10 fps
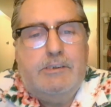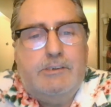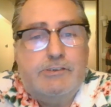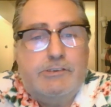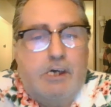
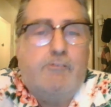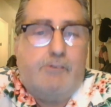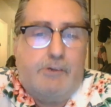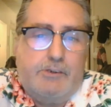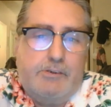
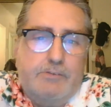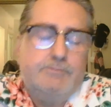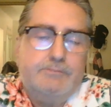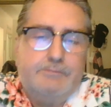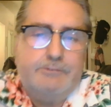discovering
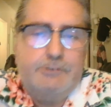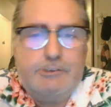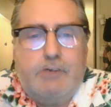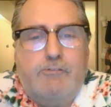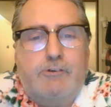
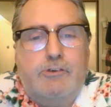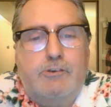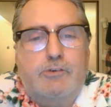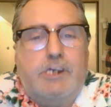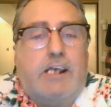
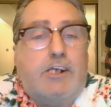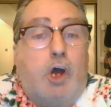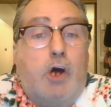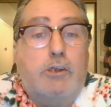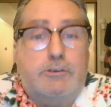new
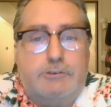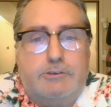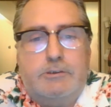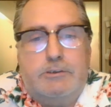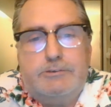
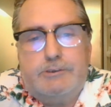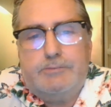technology, let's say.